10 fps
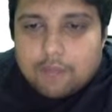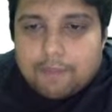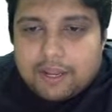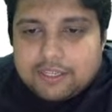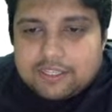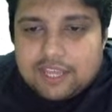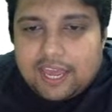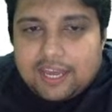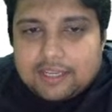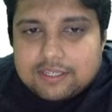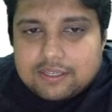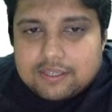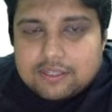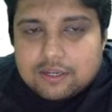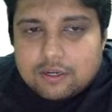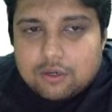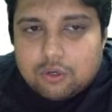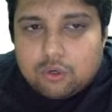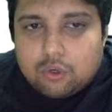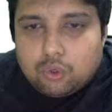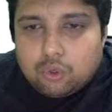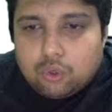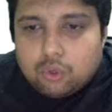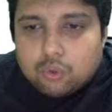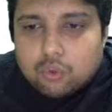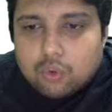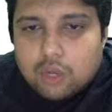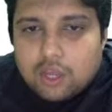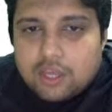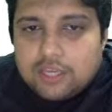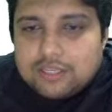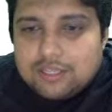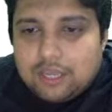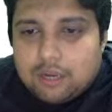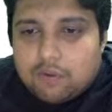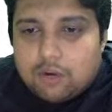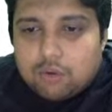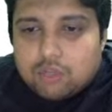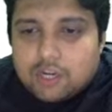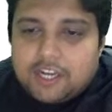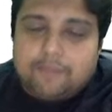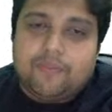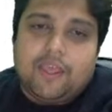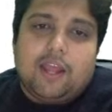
plus x22 is equal to 30.